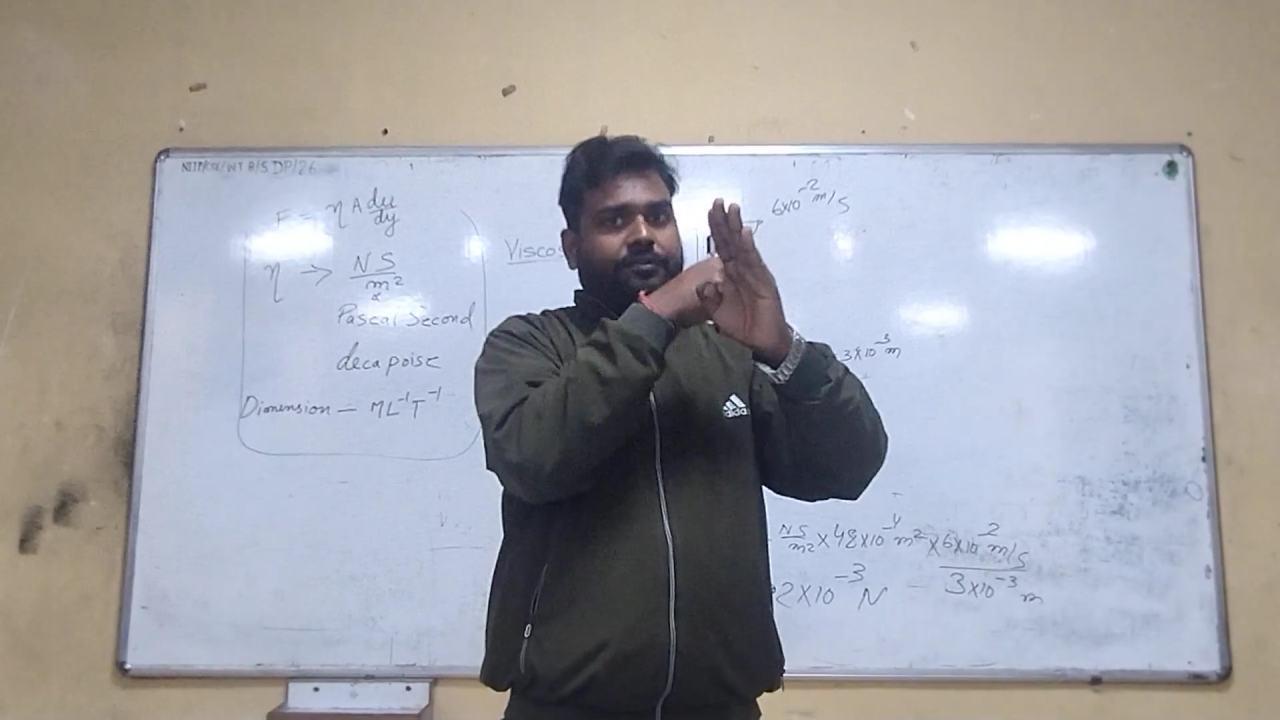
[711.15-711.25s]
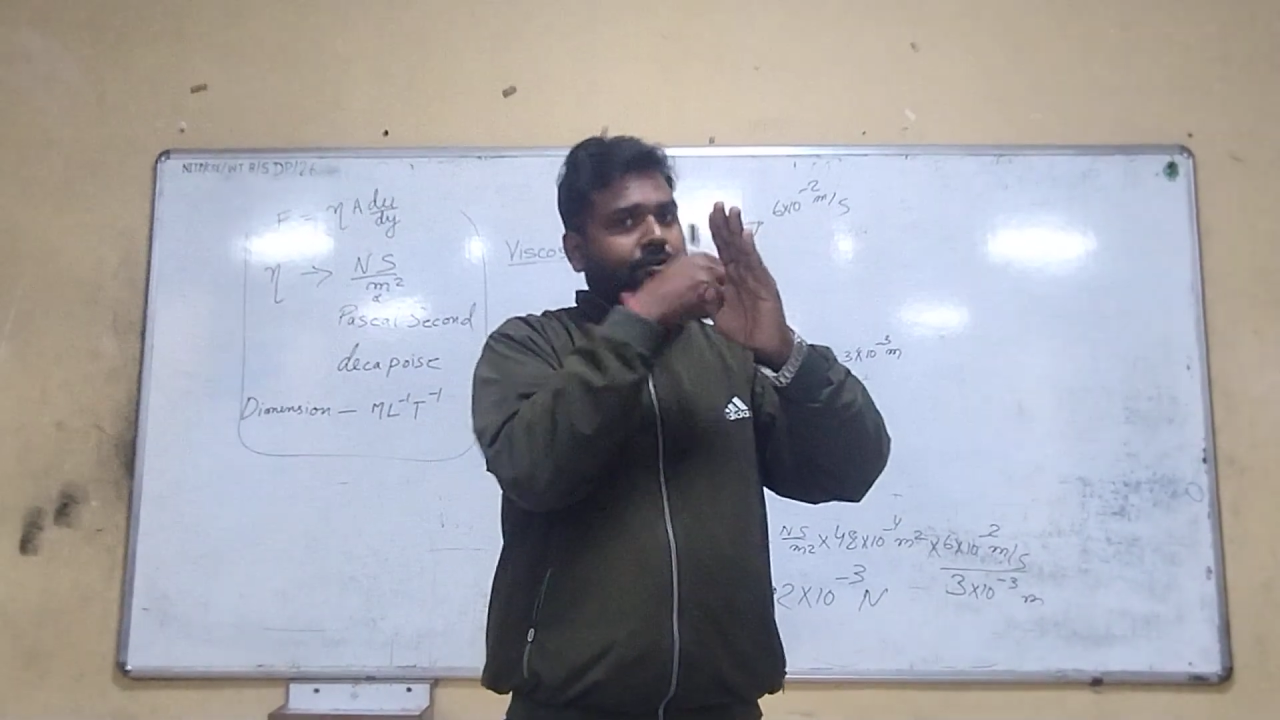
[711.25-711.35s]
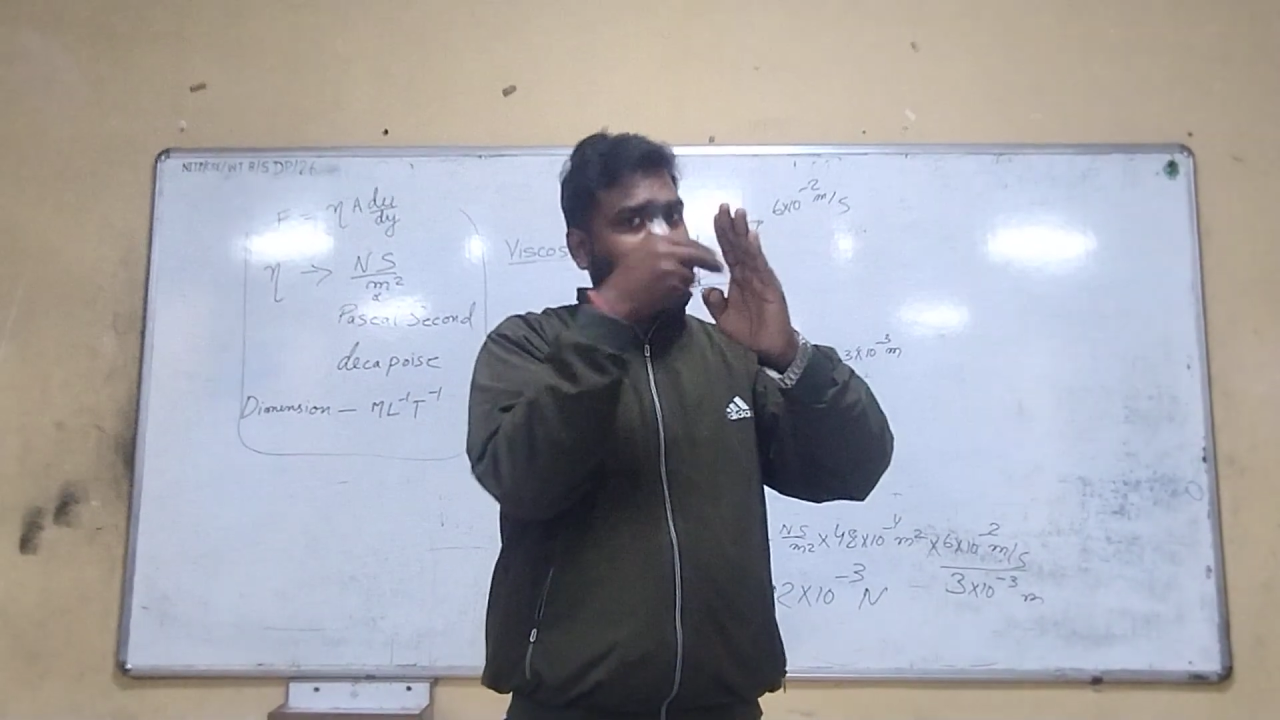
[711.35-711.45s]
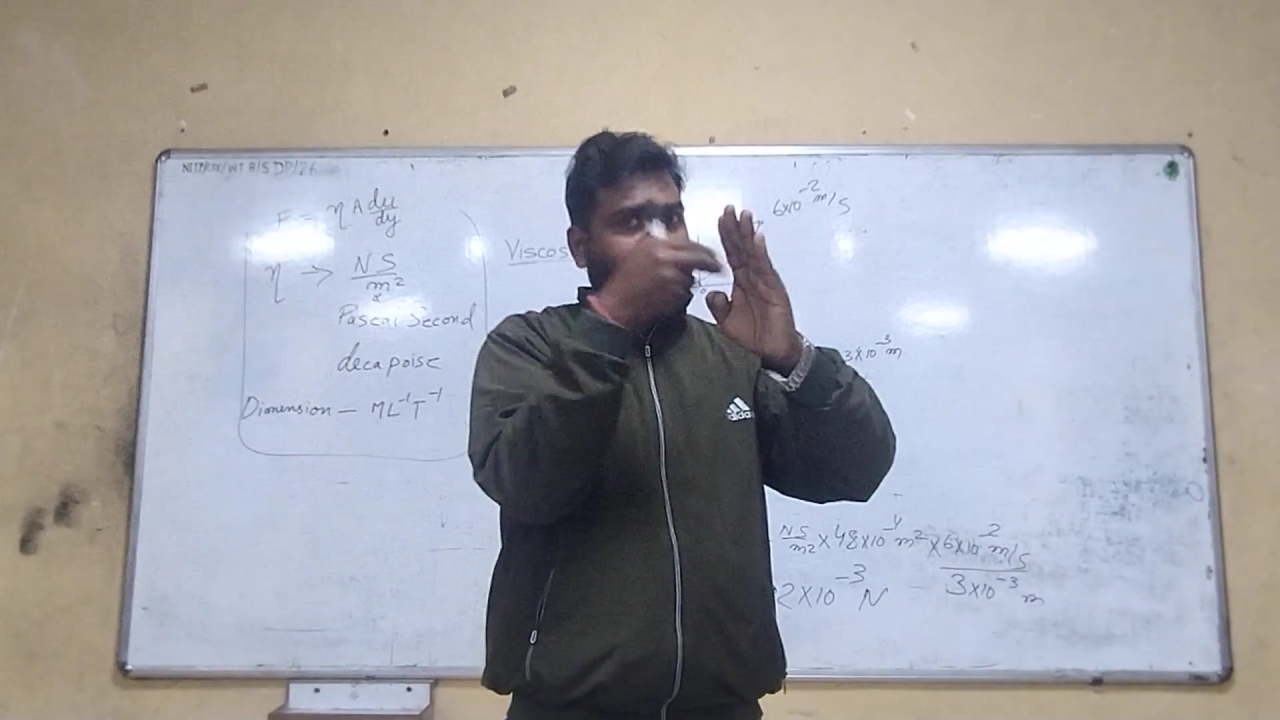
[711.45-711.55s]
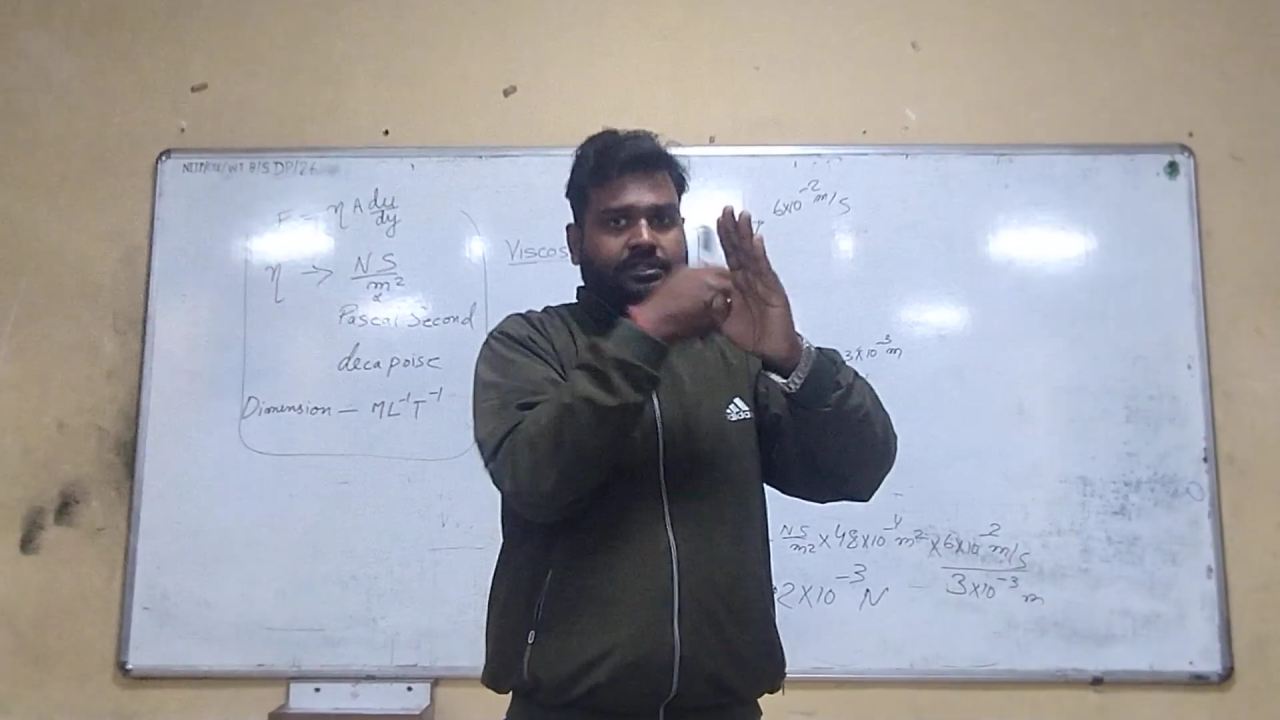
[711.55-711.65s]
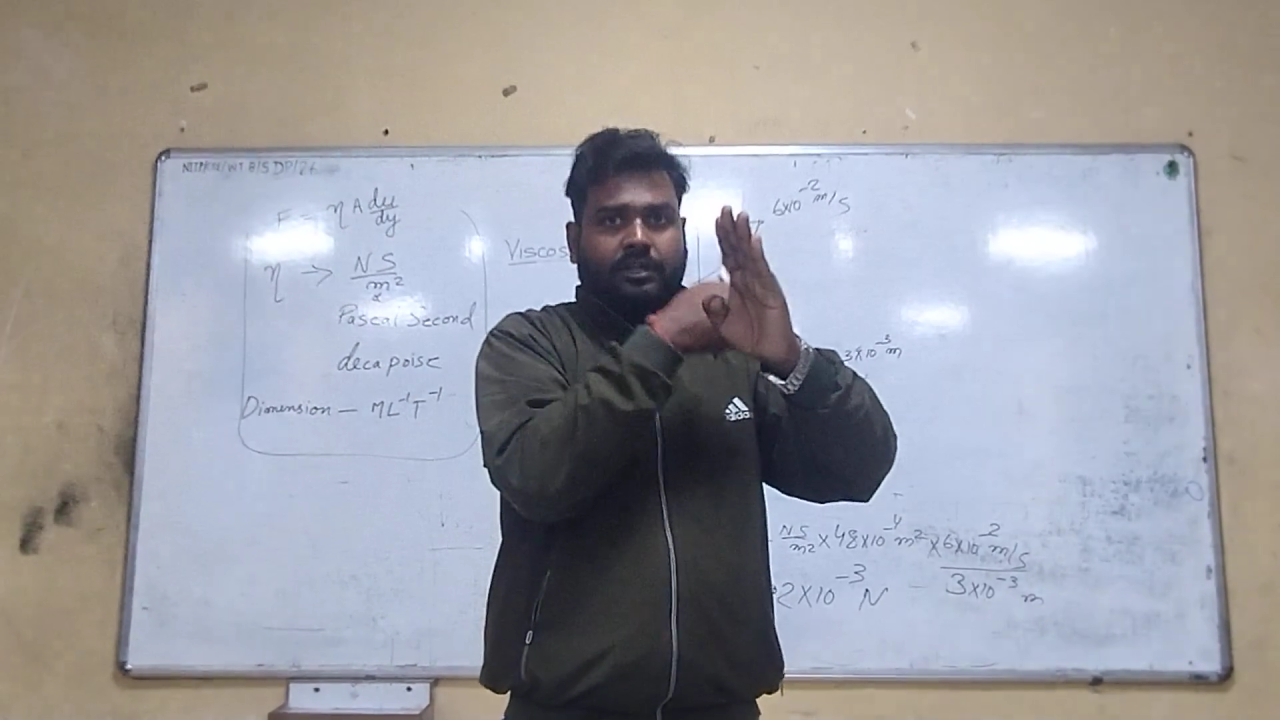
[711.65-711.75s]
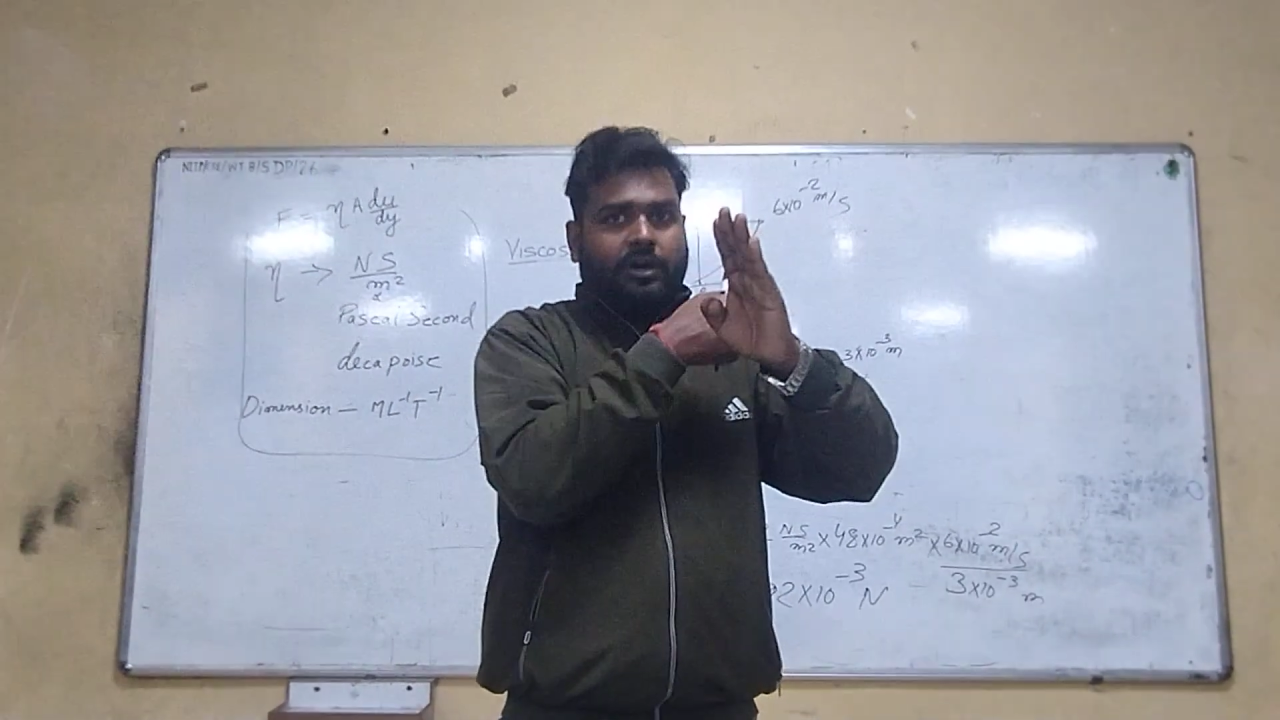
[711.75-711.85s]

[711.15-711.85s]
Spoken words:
force